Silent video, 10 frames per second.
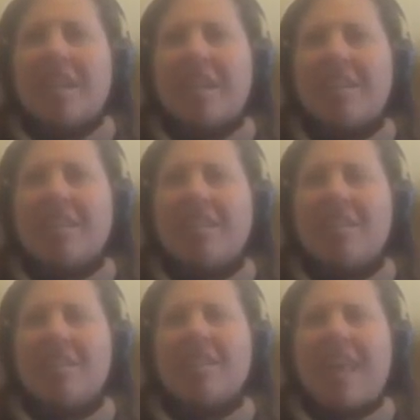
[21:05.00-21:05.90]
and I
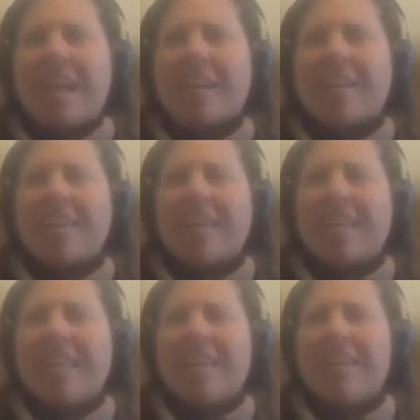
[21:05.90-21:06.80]
didn't like
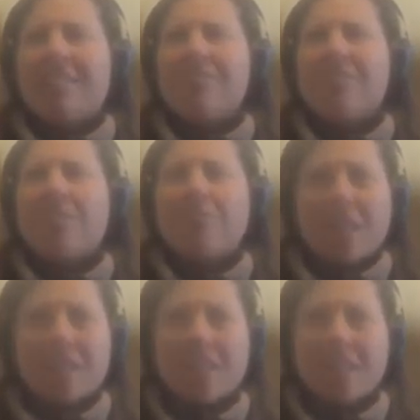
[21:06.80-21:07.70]
the
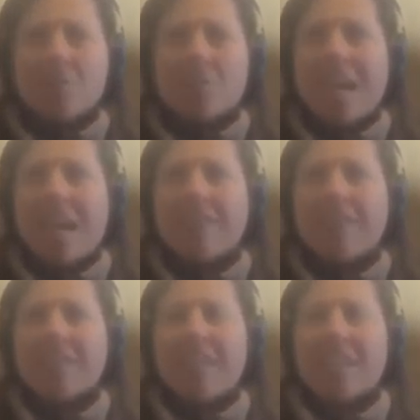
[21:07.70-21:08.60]
effect that it was
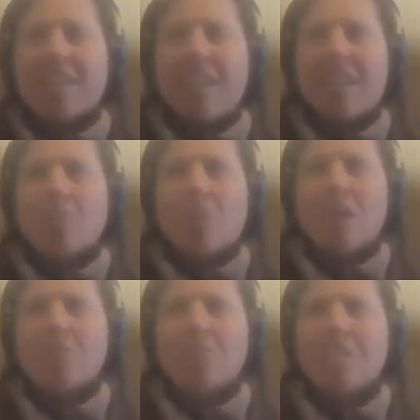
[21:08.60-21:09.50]
having. Like I
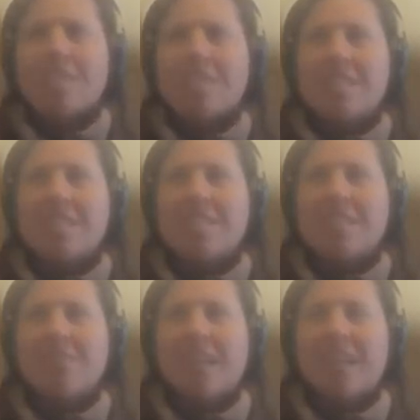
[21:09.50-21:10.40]
really did
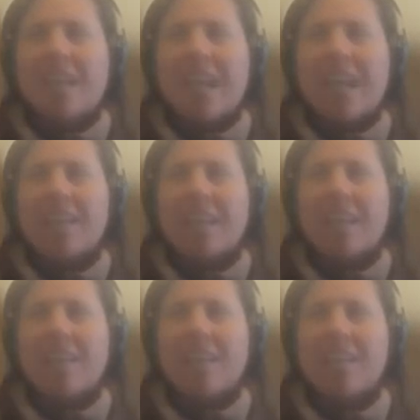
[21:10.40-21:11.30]
seem like I had
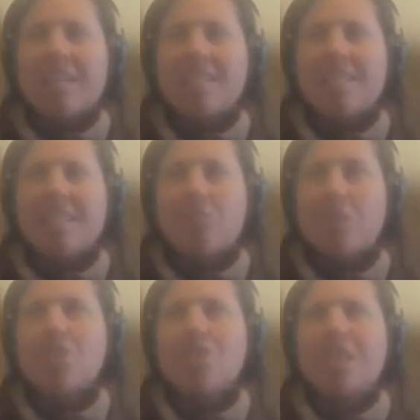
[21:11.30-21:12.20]
like a less
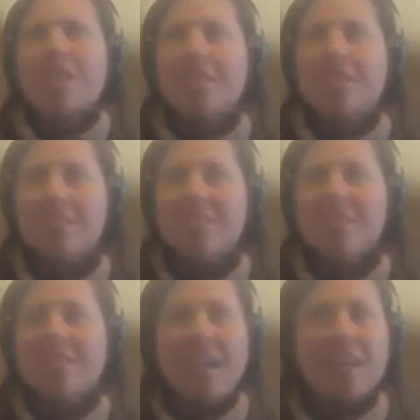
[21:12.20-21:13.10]
enriching
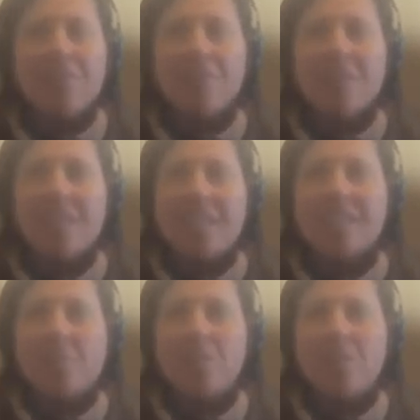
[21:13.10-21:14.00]
life than I
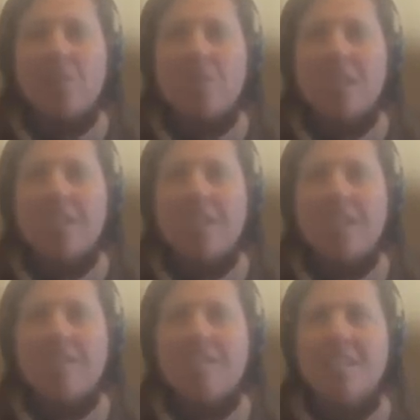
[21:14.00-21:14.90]
did before, a
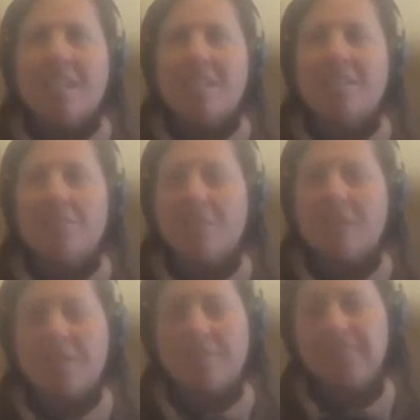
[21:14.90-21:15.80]
less kind of